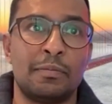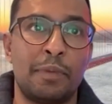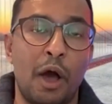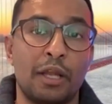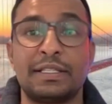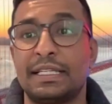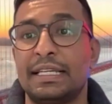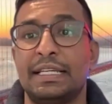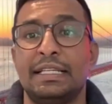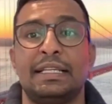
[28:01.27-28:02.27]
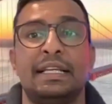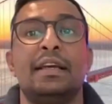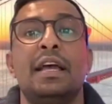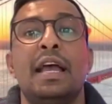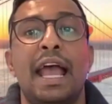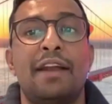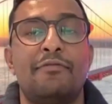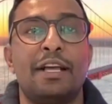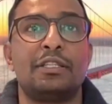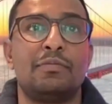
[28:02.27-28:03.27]
policies and
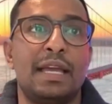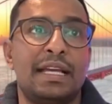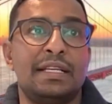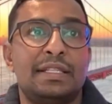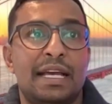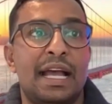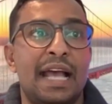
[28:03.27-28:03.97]
resumes